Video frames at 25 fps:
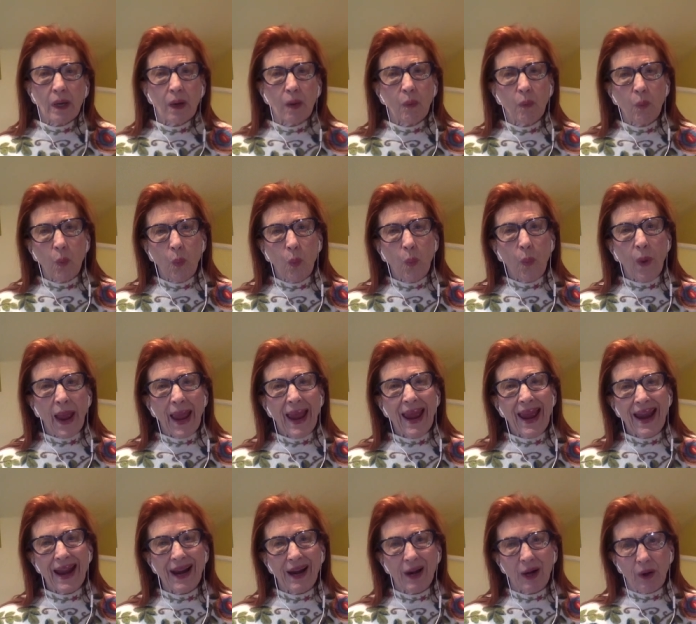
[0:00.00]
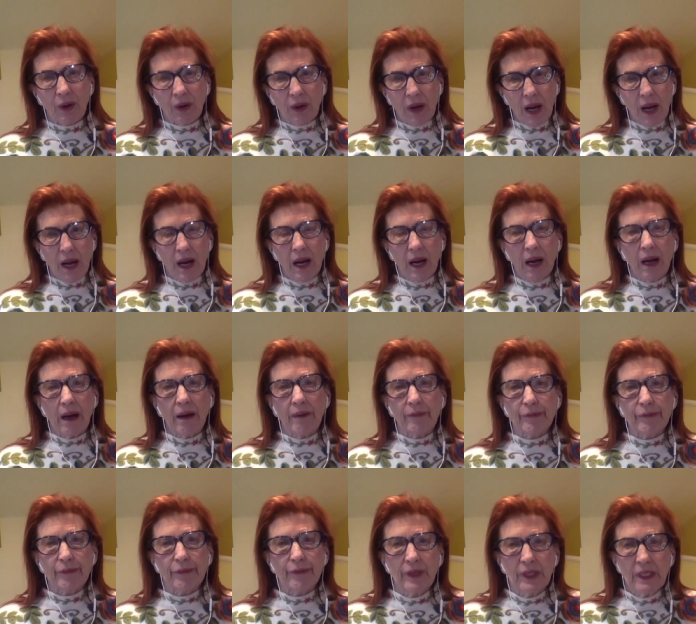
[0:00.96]
aware
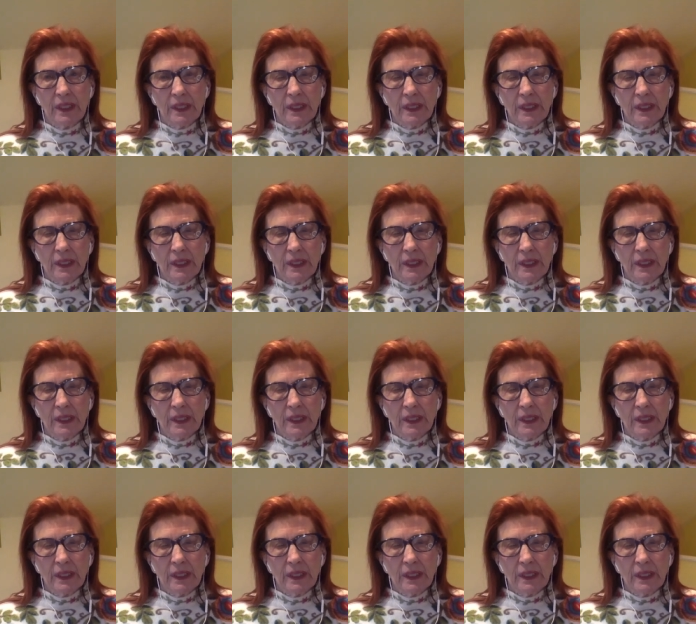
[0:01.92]
of